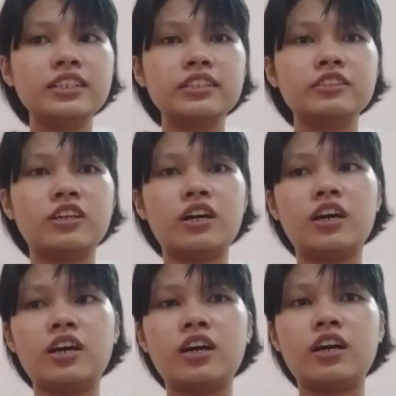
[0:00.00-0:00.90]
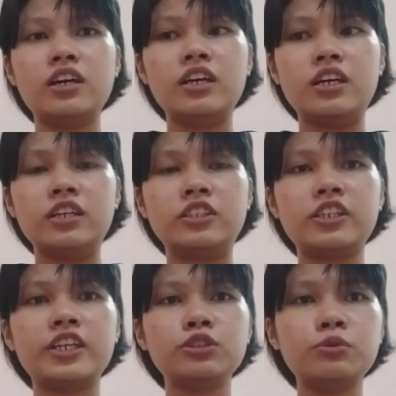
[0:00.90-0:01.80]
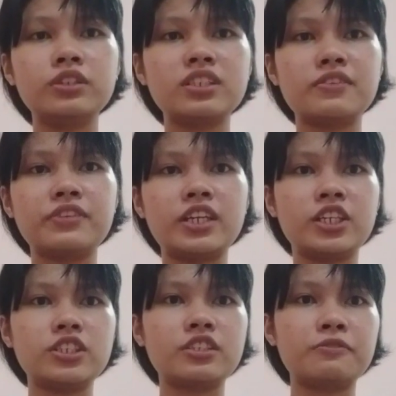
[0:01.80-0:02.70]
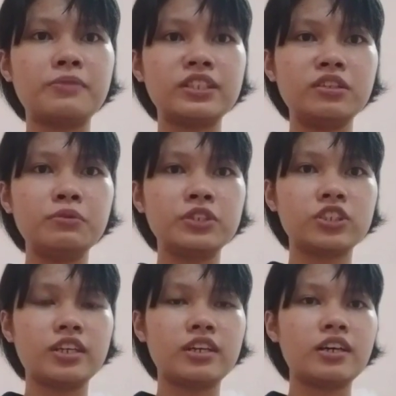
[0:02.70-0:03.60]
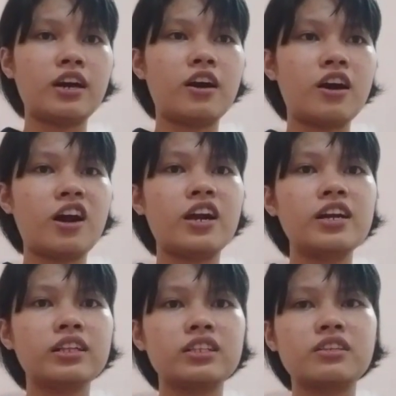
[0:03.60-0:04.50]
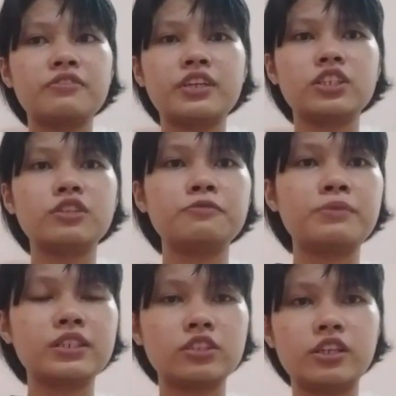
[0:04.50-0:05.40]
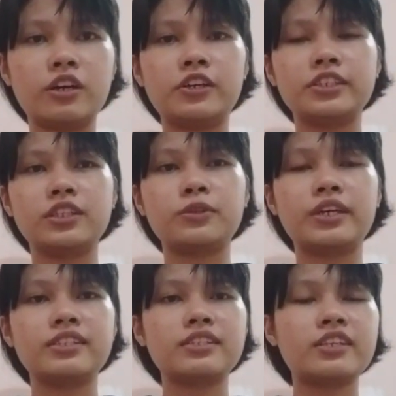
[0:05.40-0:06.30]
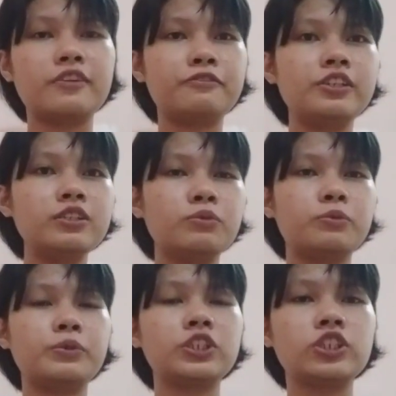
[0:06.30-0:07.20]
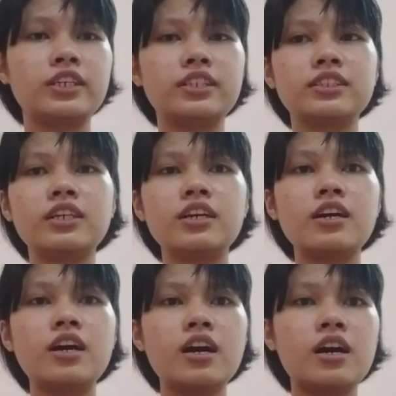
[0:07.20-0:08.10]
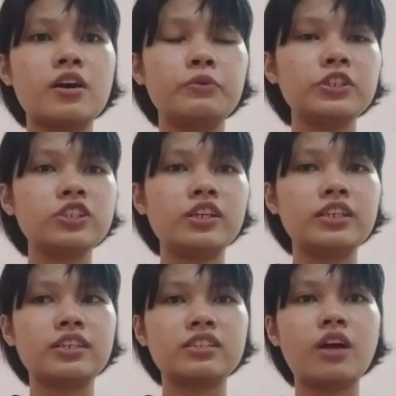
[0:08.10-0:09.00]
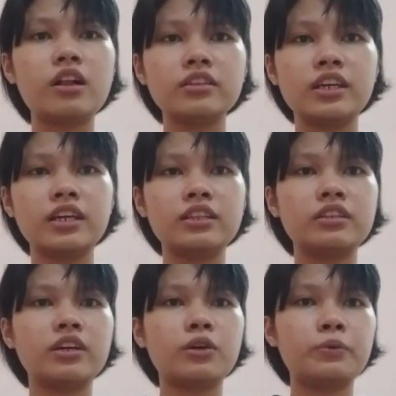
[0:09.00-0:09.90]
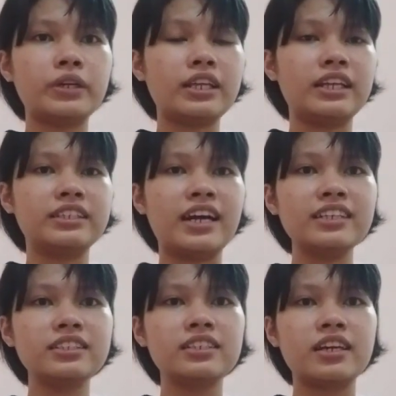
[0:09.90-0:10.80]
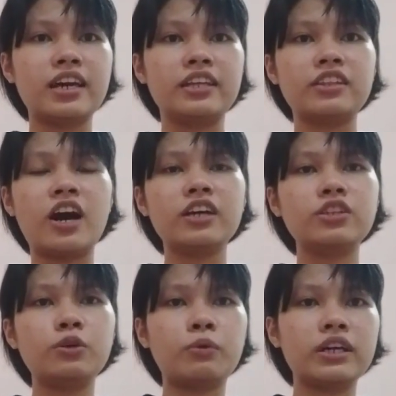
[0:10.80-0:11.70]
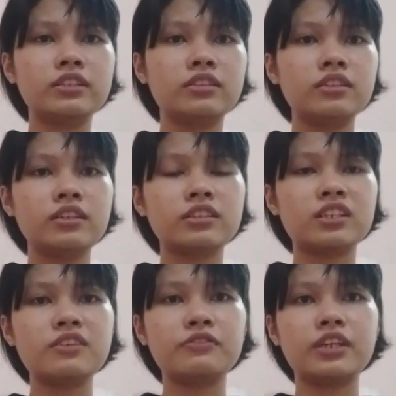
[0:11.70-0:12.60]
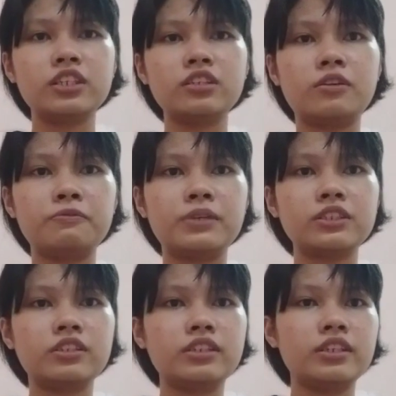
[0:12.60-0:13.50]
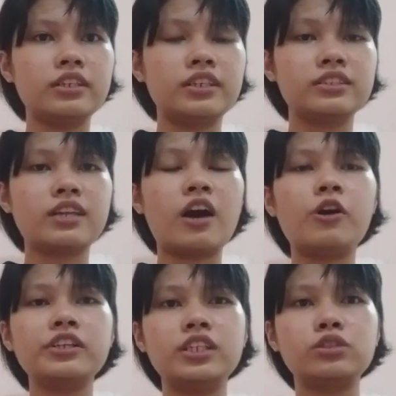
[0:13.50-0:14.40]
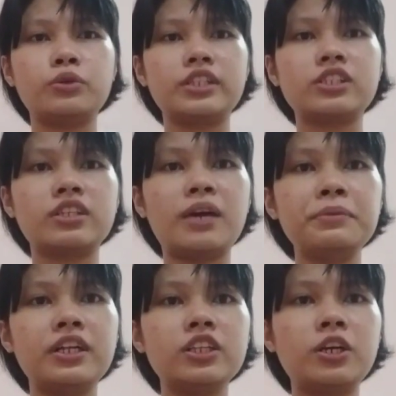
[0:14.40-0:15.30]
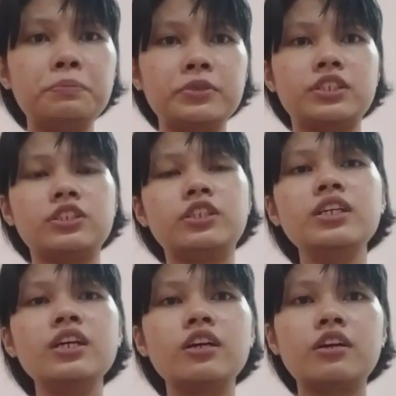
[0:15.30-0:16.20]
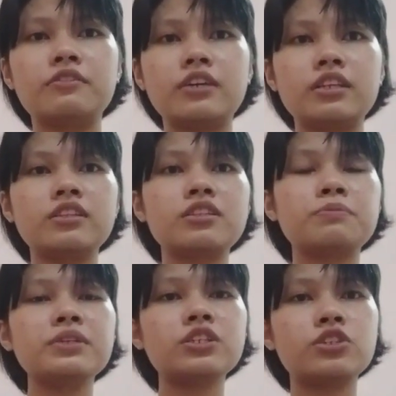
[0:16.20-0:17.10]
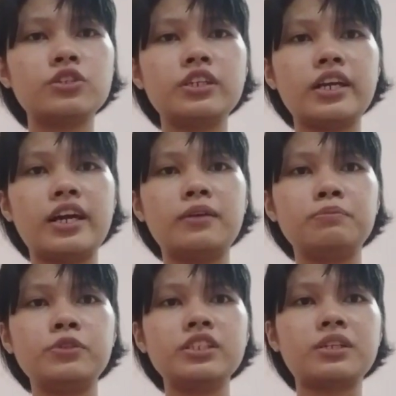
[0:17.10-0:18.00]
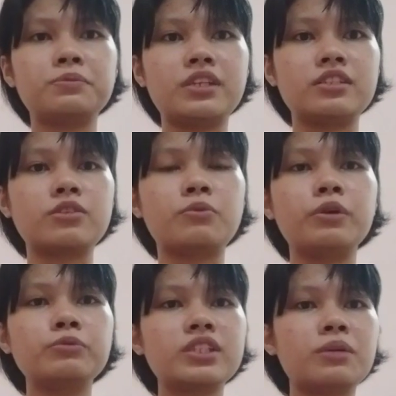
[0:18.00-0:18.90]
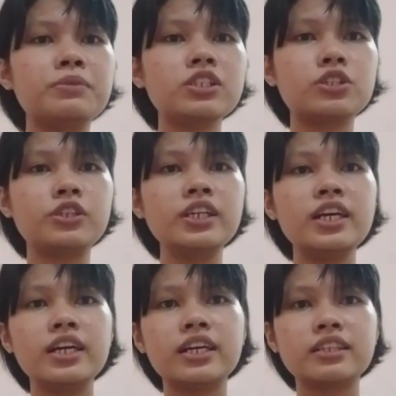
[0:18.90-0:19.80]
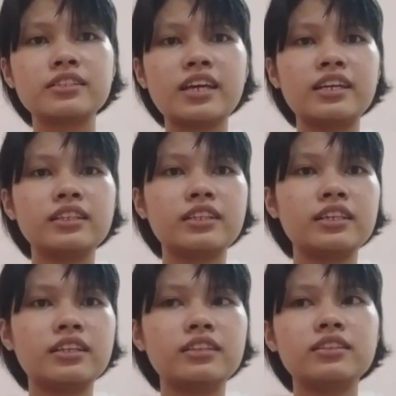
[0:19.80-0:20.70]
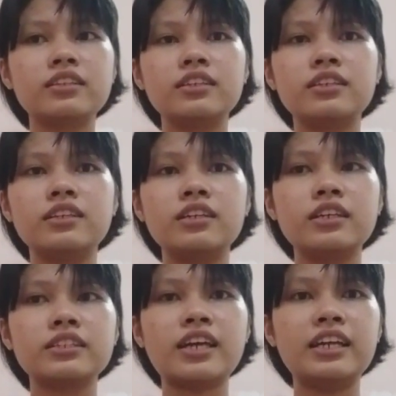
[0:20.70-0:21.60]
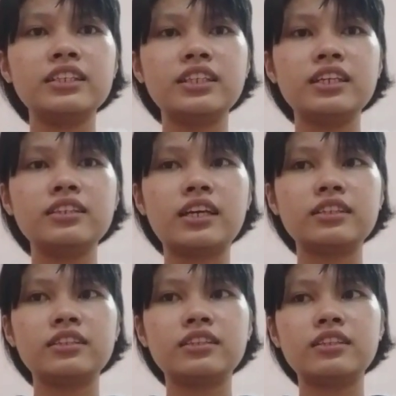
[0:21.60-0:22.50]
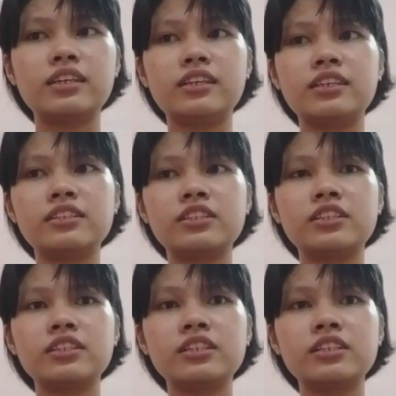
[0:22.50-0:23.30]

there are two classifications of matter, which are classification of matter according to its state, which are the solid, liquid, and gas. And the other one, classification of matter, is according to its chemical composition, if it's mixture and pure substance. So when we say mixture, it is anything that is